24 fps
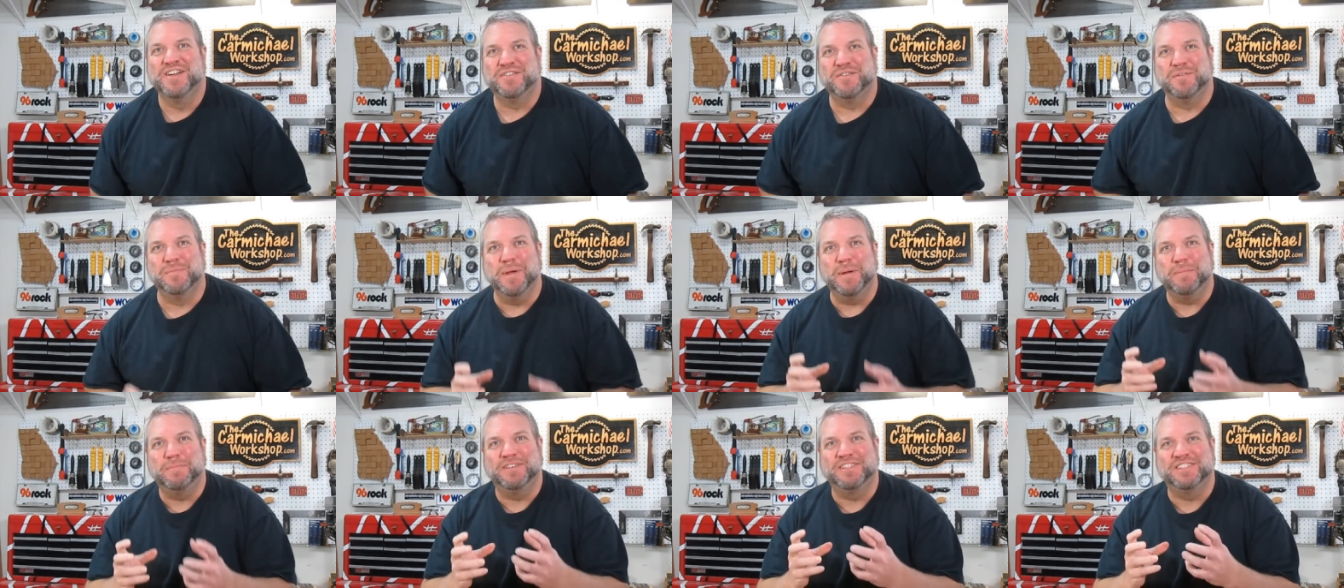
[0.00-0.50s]

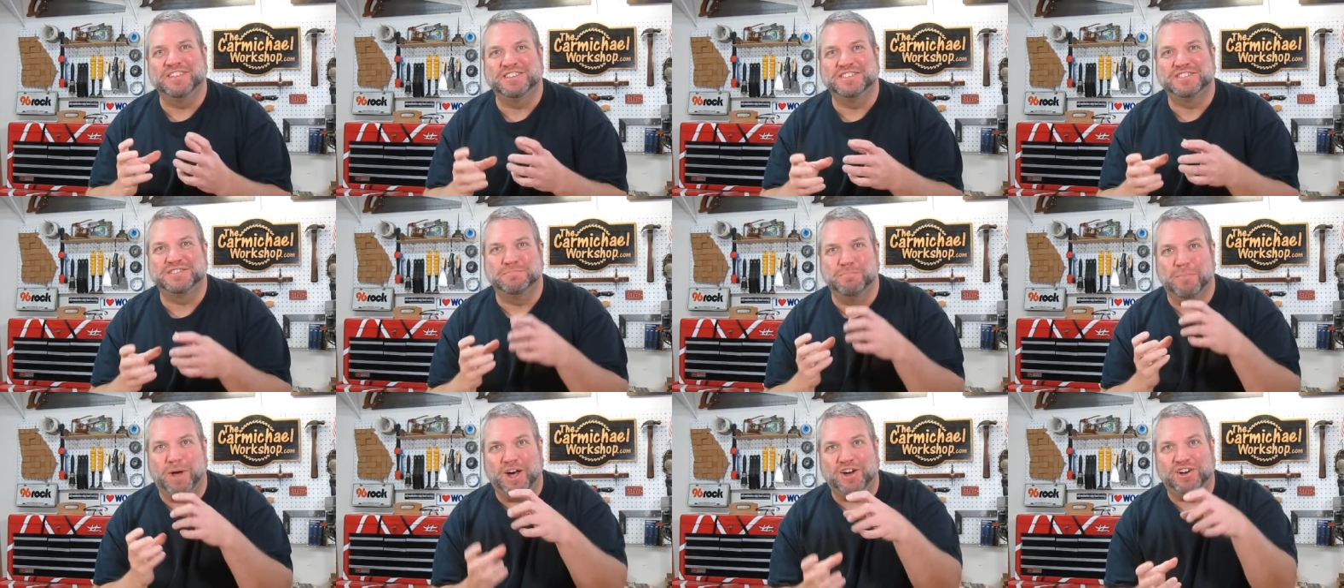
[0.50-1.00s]
Remember the
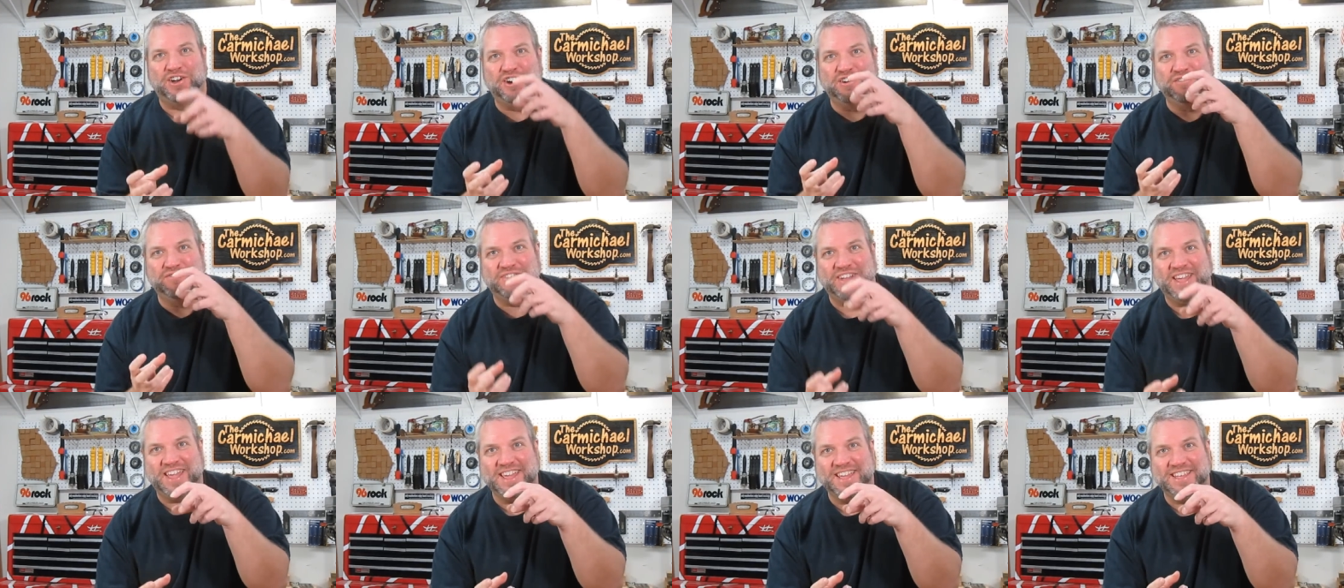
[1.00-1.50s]

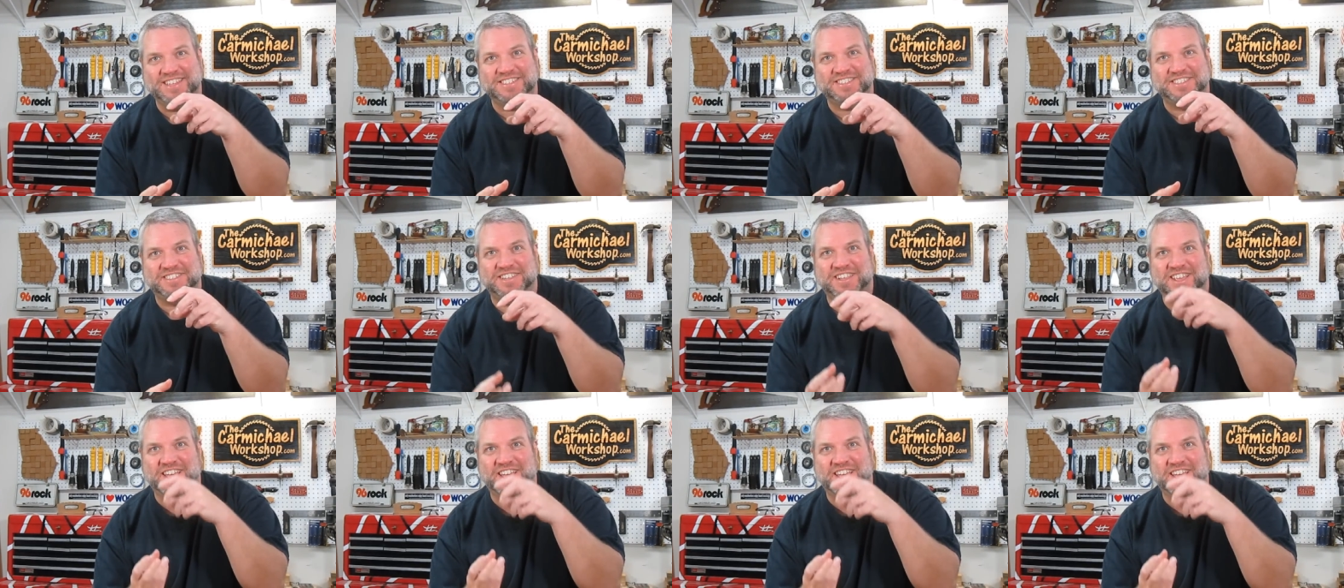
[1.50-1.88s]
smaller vase